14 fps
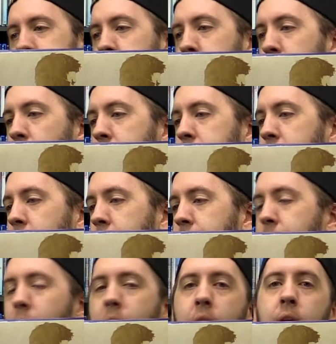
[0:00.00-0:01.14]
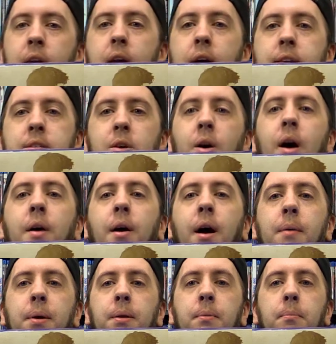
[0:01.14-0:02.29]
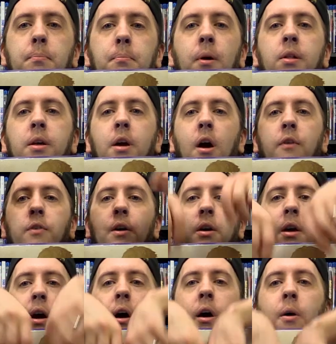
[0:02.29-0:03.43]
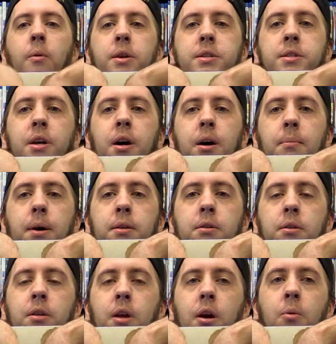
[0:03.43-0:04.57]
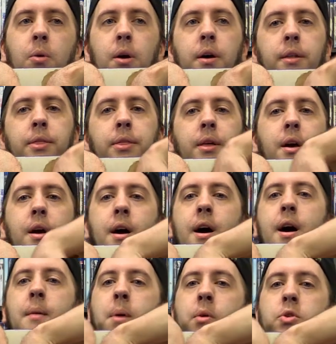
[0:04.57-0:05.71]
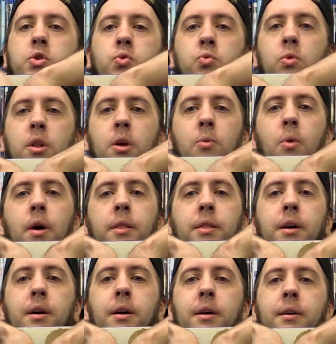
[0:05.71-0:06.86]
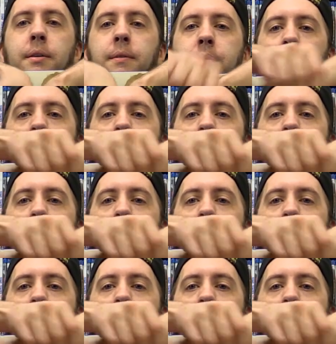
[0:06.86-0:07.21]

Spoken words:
But yeah, so I've been mulling over which bundle to go with. I was really wanting the